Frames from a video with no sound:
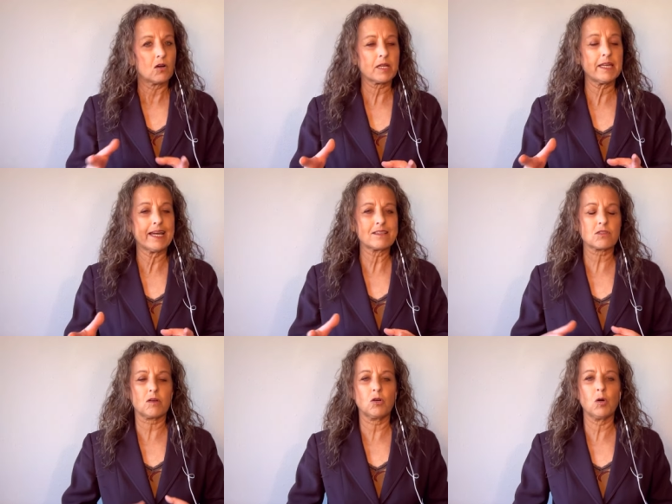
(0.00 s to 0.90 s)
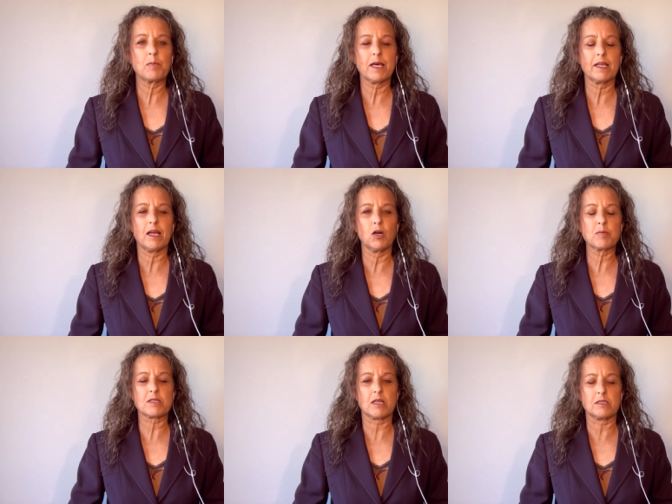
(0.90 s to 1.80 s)
Okay, and so I hope that
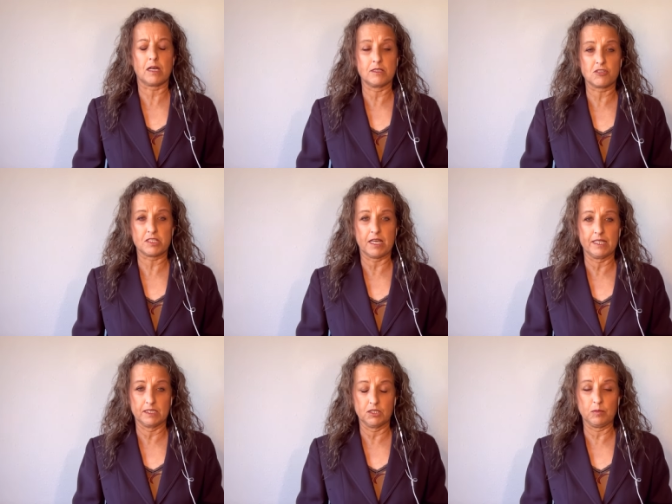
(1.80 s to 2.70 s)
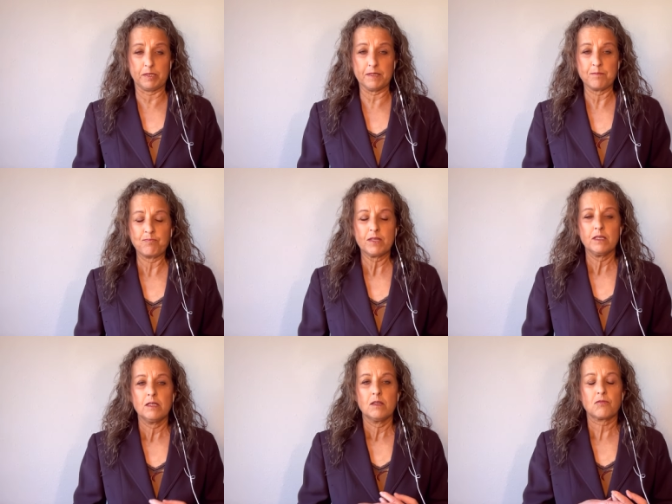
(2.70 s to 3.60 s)
helps understanding a little bit
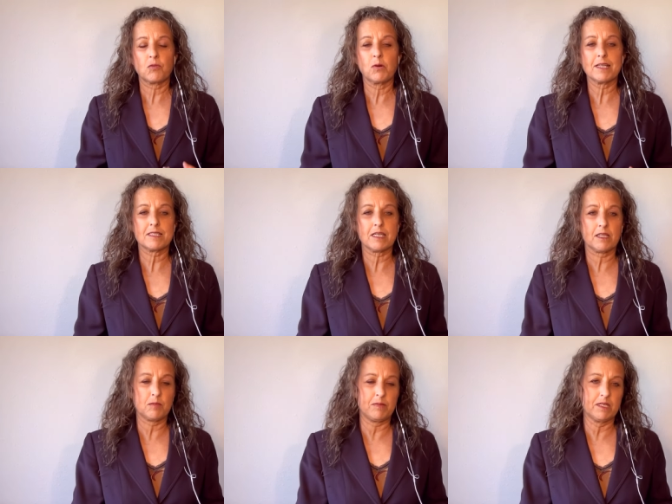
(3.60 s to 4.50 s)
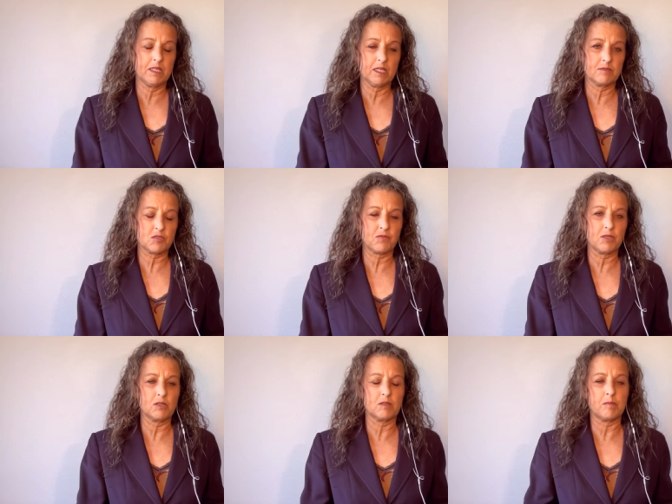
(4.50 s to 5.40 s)
from what I said at the beginning of this
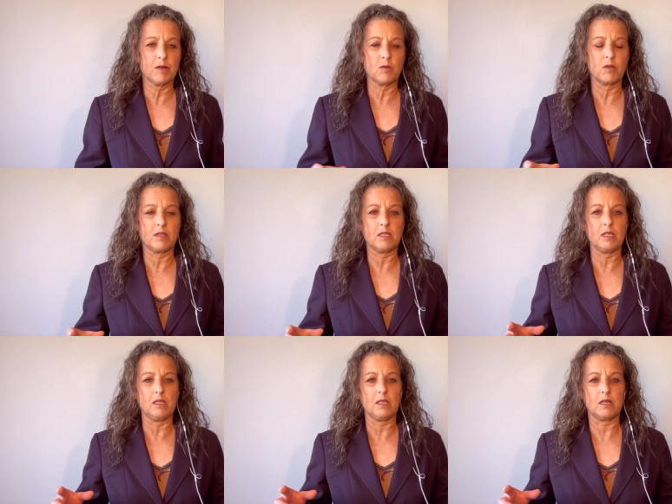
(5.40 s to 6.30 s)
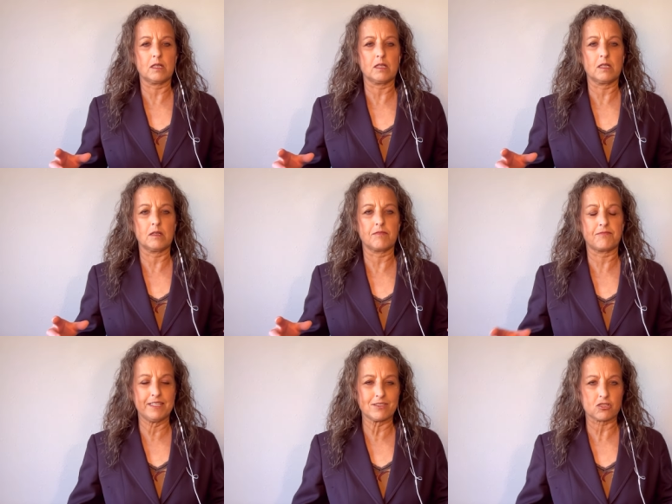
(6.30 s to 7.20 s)
video about the
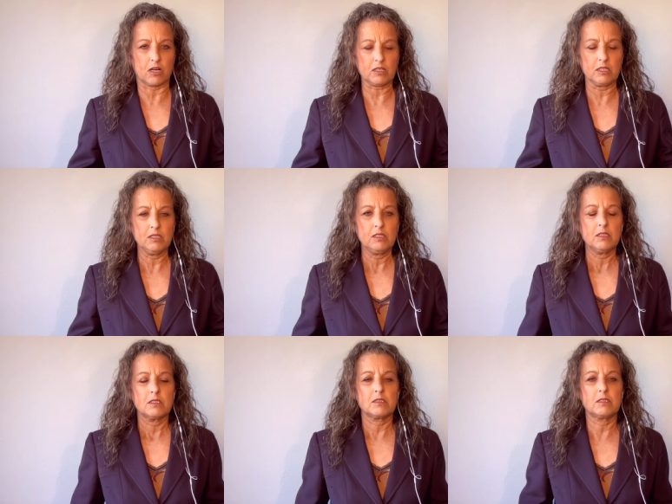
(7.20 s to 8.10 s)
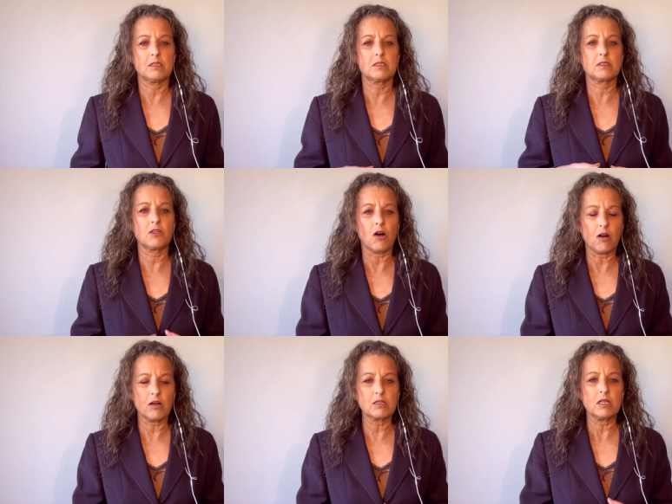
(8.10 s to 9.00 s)
feedstock, the
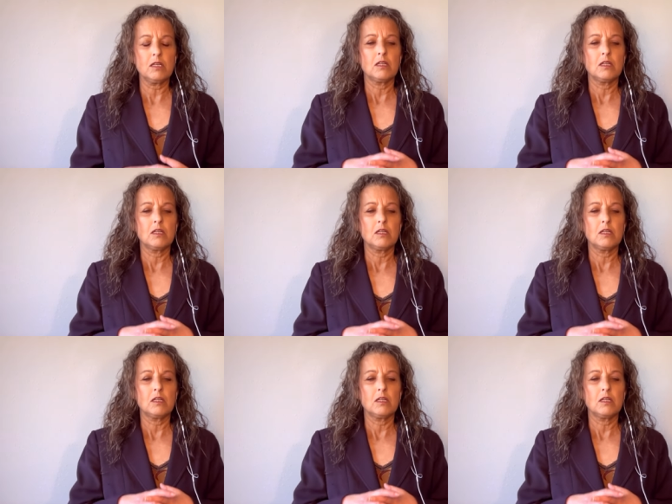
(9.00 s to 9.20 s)
log